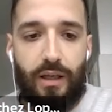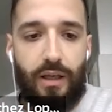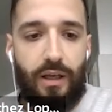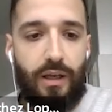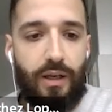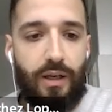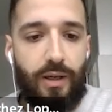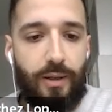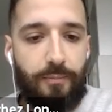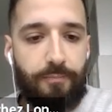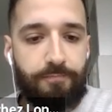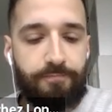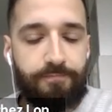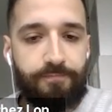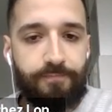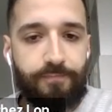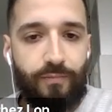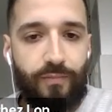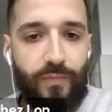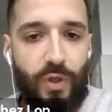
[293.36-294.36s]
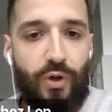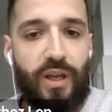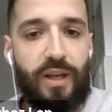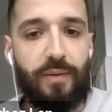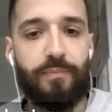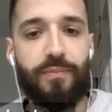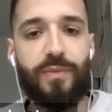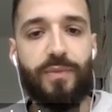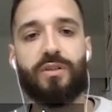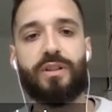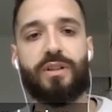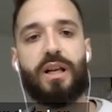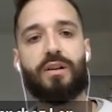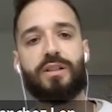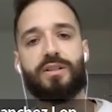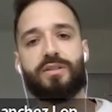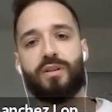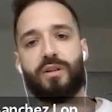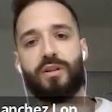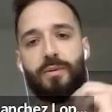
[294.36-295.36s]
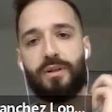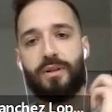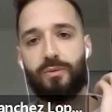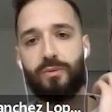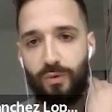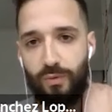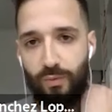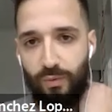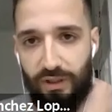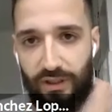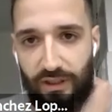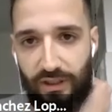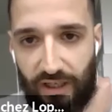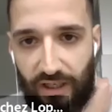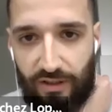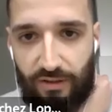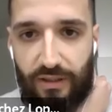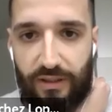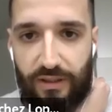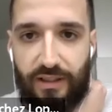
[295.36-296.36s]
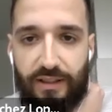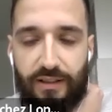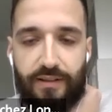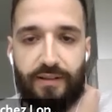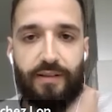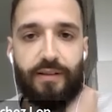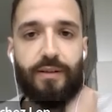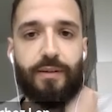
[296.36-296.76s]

Okay, so now let's talk about what we actually did